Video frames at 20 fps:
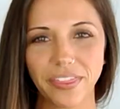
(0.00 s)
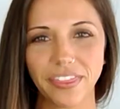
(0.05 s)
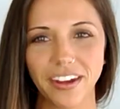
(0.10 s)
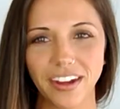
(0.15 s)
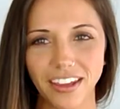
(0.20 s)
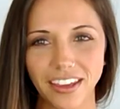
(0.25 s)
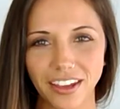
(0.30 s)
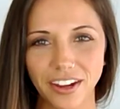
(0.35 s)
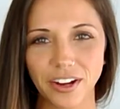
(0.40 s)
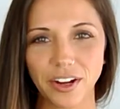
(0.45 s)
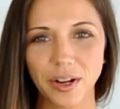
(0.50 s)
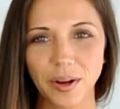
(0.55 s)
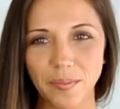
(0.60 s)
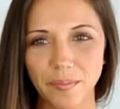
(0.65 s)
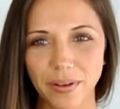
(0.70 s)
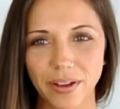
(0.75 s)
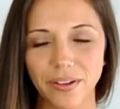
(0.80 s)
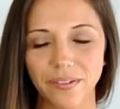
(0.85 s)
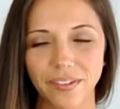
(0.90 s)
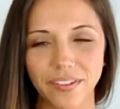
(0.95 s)
within a
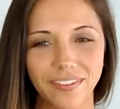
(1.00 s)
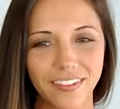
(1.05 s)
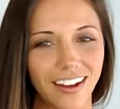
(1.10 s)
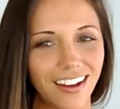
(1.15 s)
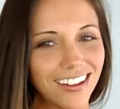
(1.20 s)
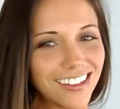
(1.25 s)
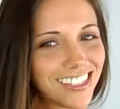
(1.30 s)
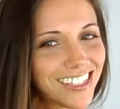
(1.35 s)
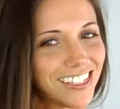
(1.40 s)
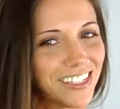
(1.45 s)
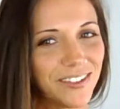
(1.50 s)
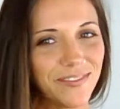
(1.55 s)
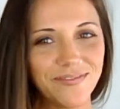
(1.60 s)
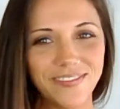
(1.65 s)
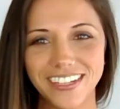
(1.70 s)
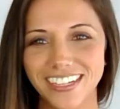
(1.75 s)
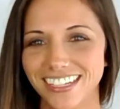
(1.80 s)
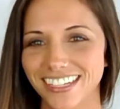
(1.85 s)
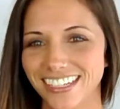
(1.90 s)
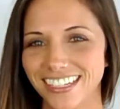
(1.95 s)
year, but we've got
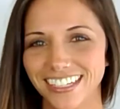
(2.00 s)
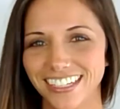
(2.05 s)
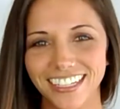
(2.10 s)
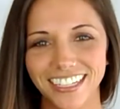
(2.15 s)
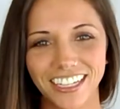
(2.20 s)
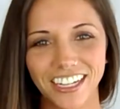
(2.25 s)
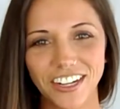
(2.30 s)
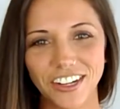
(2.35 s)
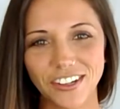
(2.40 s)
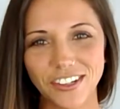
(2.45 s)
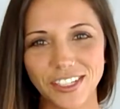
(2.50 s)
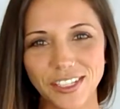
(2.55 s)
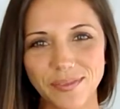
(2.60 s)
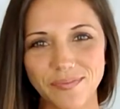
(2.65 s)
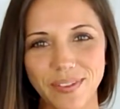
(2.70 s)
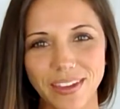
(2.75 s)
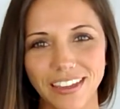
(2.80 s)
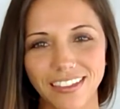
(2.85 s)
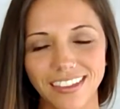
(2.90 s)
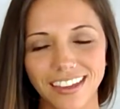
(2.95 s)
some
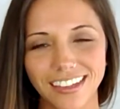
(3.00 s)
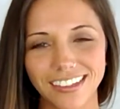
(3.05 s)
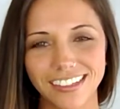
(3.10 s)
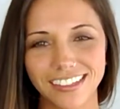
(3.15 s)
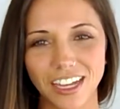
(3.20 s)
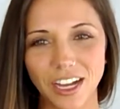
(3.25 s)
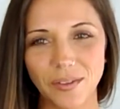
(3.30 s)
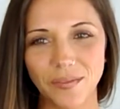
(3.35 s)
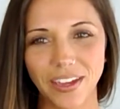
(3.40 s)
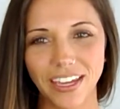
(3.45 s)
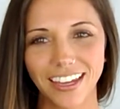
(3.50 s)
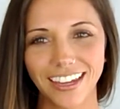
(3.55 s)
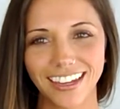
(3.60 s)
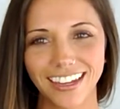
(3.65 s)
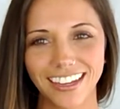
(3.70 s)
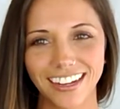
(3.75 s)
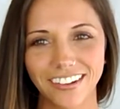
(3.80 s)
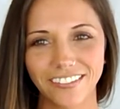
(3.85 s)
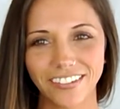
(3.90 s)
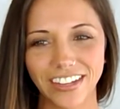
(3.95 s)
big things
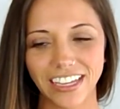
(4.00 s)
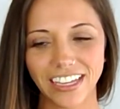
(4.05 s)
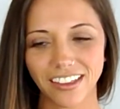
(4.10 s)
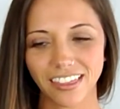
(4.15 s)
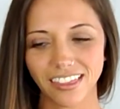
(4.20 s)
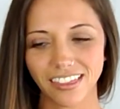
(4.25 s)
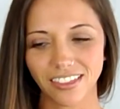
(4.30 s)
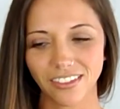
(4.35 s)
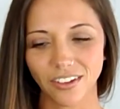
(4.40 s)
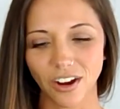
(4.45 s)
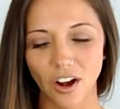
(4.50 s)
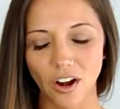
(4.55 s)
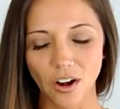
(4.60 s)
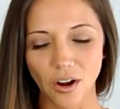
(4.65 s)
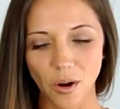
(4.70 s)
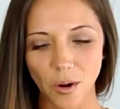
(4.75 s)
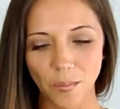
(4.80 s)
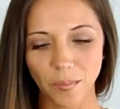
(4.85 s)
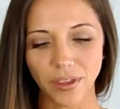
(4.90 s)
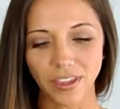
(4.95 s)
coming, and we
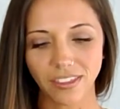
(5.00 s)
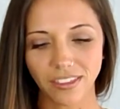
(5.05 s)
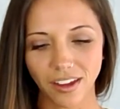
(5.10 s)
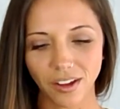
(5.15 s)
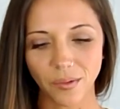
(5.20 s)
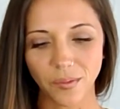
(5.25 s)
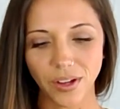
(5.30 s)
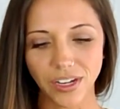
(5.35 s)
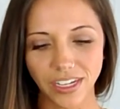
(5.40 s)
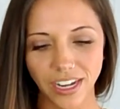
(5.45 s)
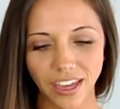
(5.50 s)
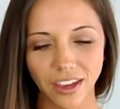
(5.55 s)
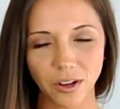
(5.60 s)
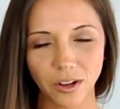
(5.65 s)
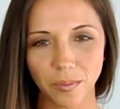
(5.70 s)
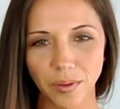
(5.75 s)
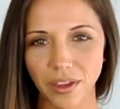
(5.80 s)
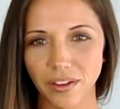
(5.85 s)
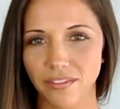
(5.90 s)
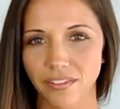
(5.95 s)
are hoping that one day
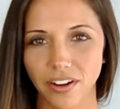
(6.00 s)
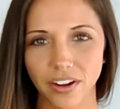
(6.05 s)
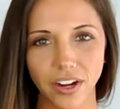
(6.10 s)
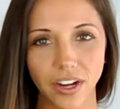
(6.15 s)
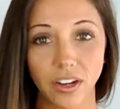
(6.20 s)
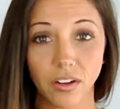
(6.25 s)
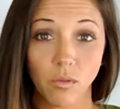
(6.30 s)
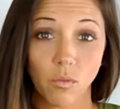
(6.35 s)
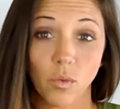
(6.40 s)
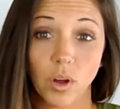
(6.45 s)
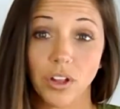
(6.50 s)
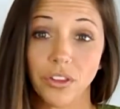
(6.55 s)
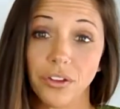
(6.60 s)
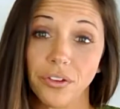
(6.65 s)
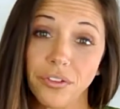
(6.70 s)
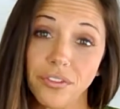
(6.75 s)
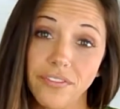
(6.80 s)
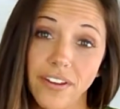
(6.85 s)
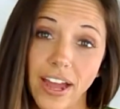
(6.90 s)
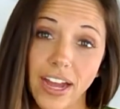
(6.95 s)
it'll be a very
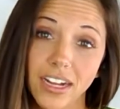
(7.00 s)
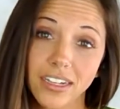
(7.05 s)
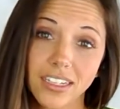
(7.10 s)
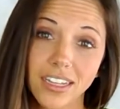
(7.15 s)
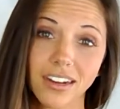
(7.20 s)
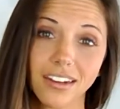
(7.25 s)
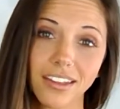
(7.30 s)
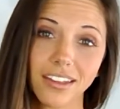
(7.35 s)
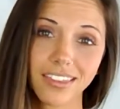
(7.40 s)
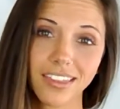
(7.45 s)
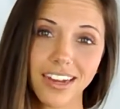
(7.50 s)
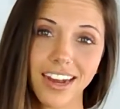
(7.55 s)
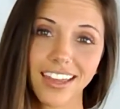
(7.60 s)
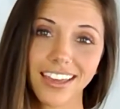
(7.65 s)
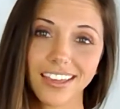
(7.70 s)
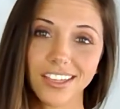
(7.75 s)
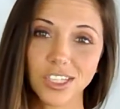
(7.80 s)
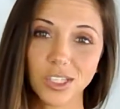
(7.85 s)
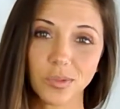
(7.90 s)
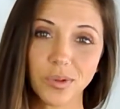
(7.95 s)
well-known fact, kind of like the
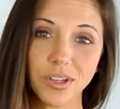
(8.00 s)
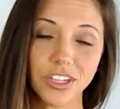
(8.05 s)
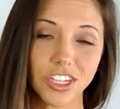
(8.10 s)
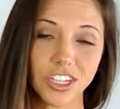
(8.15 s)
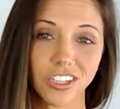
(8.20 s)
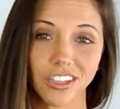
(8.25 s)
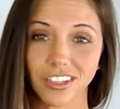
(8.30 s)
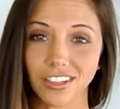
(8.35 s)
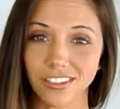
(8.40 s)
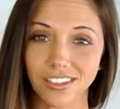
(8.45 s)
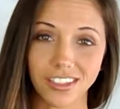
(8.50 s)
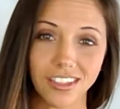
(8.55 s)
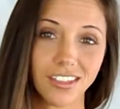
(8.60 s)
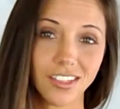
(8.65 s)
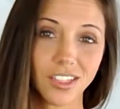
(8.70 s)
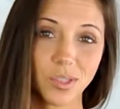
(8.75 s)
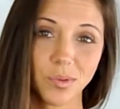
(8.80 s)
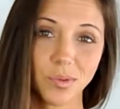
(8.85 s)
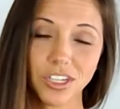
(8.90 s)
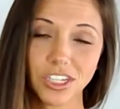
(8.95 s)
Nike Swish. Like, you see
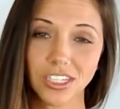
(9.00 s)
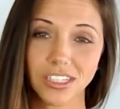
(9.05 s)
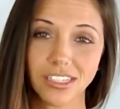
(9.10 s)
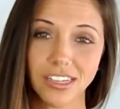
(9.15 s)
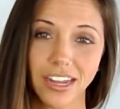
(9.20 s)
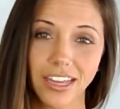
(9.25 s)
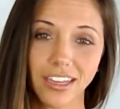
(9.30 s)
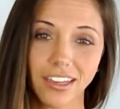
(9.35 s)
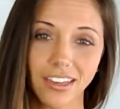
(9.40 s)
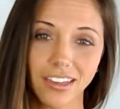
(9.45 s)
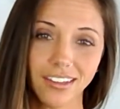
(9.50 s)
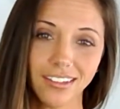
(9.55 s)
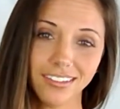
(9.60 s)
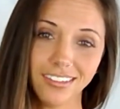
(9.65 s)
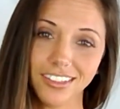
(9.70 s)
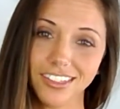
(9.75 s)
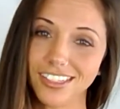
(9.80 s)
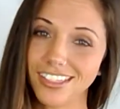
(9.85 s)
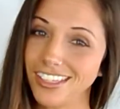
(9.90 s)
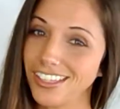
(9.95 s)
the Swish, it's Nike.
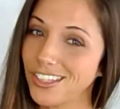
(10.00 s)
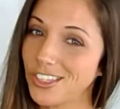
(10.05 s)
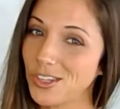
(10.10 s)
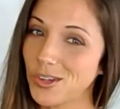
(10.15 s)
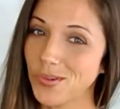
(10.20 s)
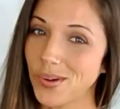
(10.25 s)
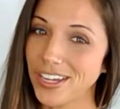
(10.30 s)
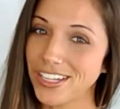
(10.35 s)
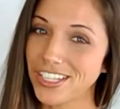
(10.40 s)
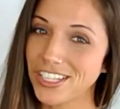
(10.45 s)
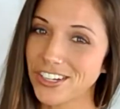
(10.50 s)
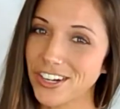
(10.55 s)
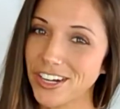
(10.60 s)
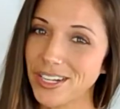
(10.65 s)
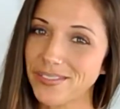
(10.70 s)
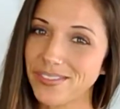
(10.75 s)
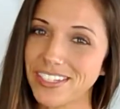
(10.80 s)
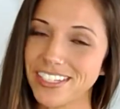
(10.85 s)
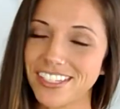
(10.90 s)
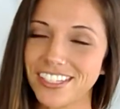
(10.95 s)
You see the 2 white
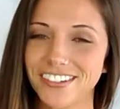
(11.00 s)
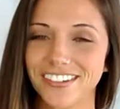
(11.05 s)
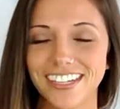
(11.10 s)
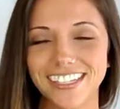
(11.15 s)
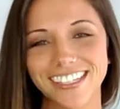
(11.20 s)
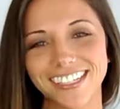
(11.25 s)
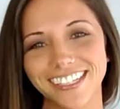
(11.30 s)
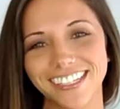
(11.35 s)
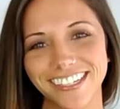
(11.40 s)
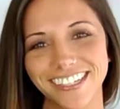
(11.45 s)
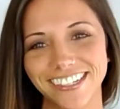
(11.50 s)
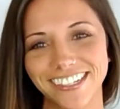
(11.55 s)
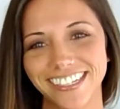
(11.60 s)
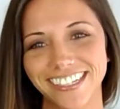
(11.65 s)
stripes, it's a rescue.